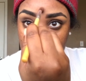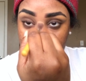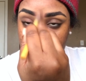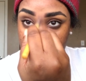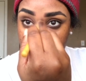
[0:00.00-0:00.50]

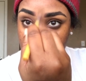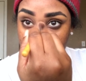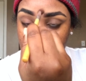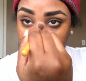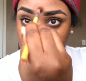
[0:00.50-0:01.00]
sitting
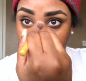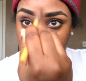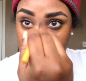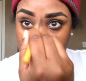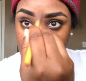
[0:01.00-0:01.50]
there
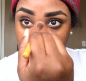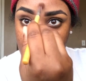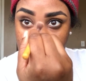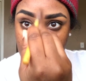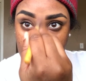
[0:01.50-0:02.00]
staring
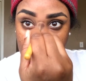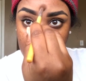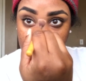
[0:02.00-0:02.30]
at people in the